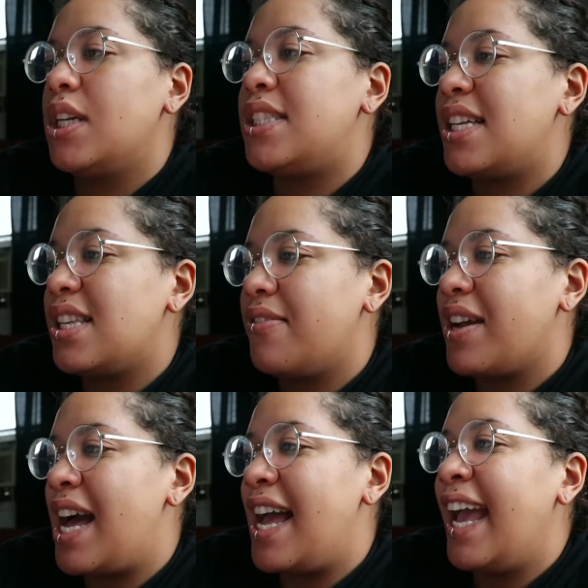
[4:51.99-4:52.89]
It says I've
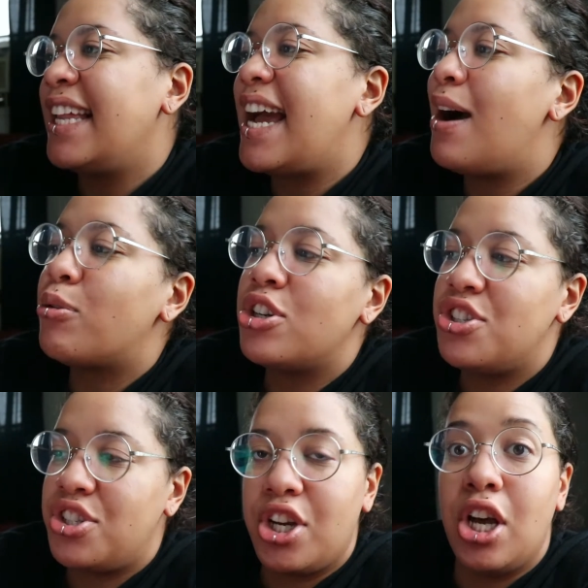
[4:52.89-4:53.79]
got 8
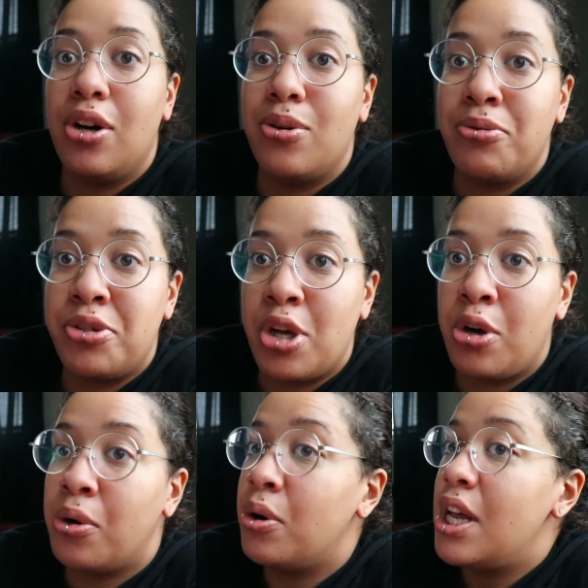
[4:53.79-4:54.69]
hours to go,
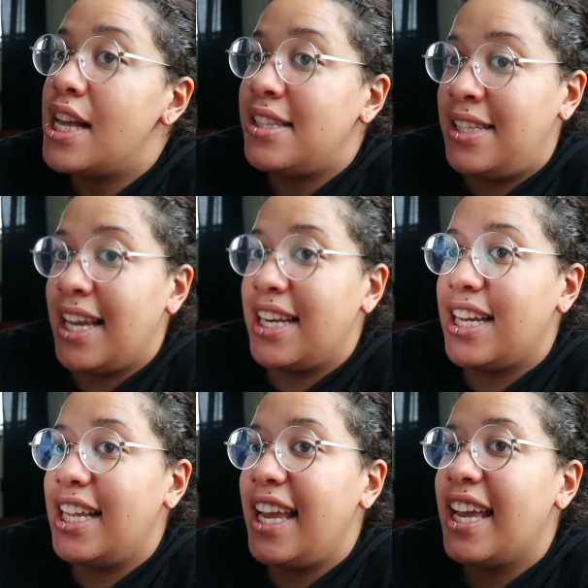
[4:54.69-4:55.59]
so
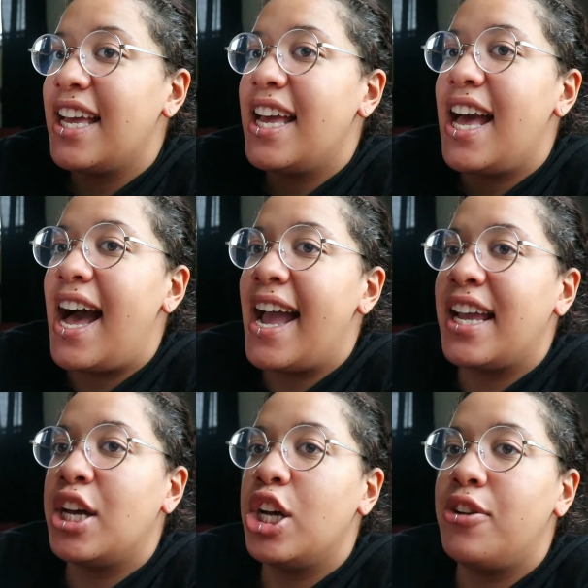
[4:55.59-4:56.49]
technically I
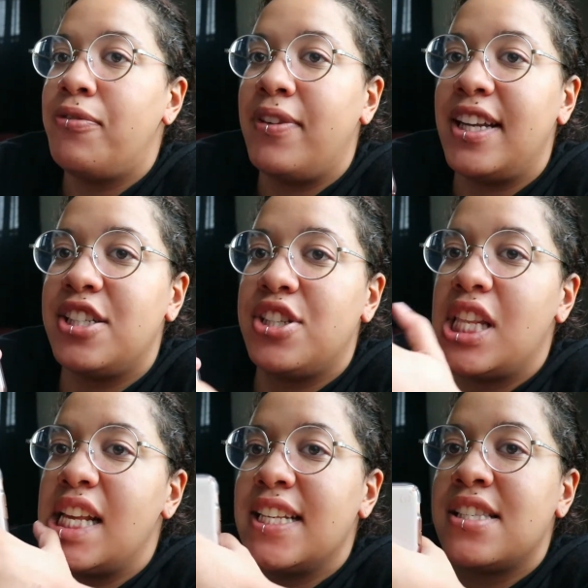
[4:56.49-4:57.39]
could finish
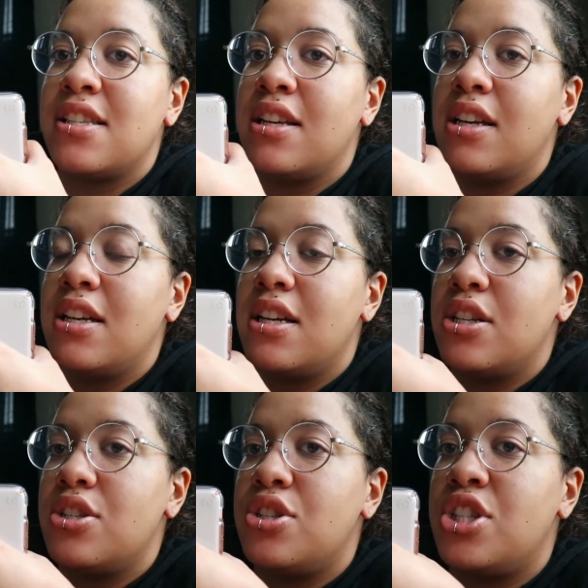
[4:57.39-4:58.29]
this
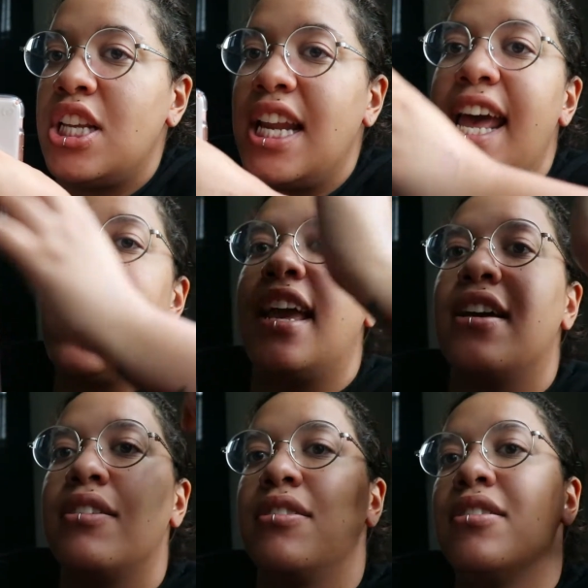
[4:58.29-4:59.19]
today.
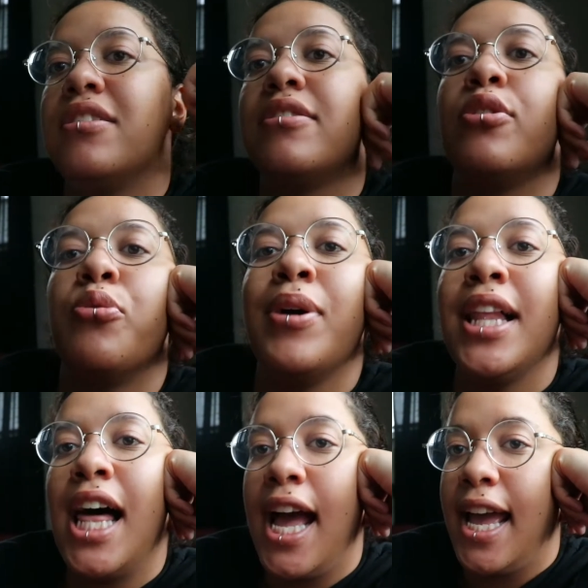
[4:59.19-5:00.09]

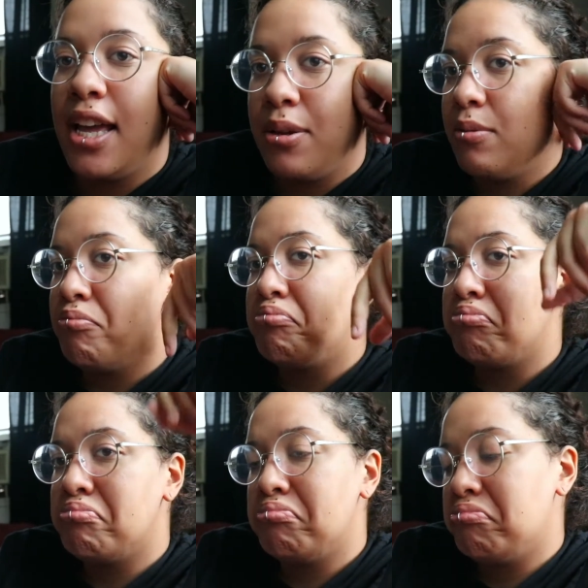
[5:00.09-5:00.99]
Will I?
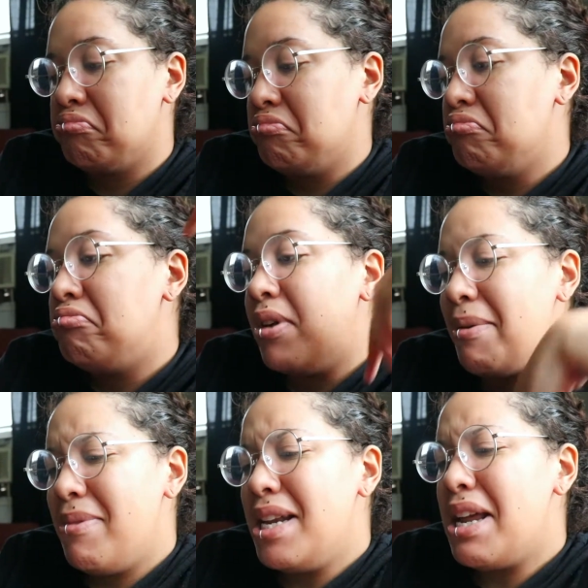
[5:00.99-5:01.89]

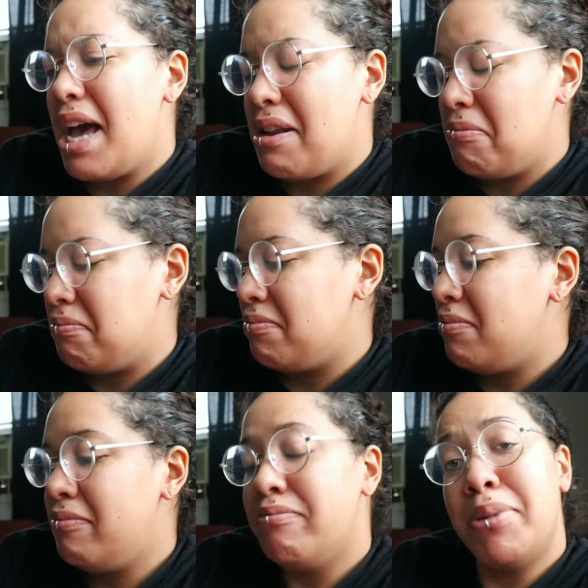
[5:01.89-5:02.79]
Probably not,
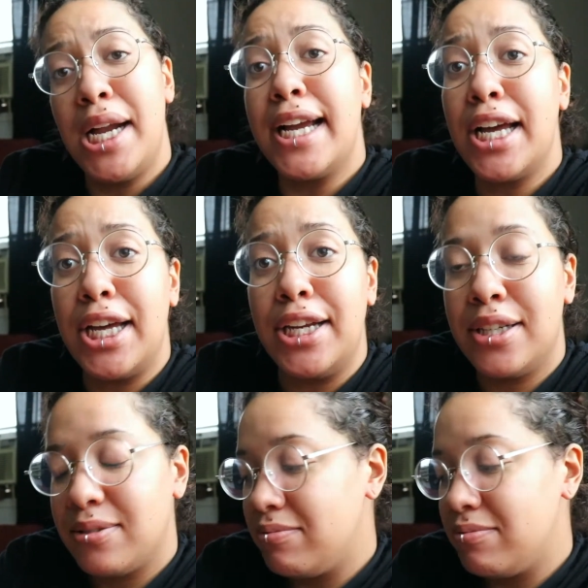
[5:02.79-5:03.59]
but I could.